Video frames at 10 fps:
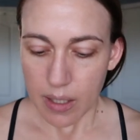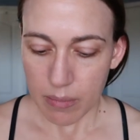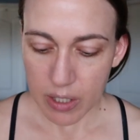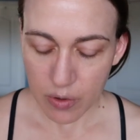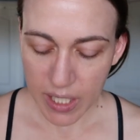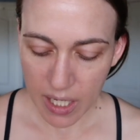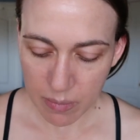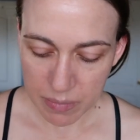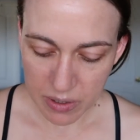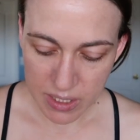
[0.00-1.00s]
I mean, you
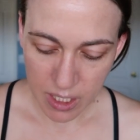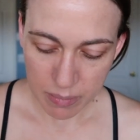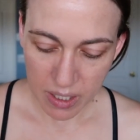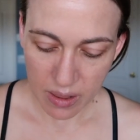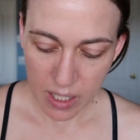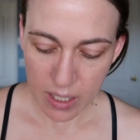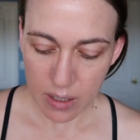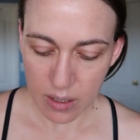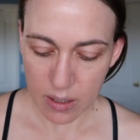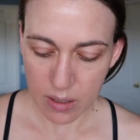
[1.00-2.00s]
can build it up, I think.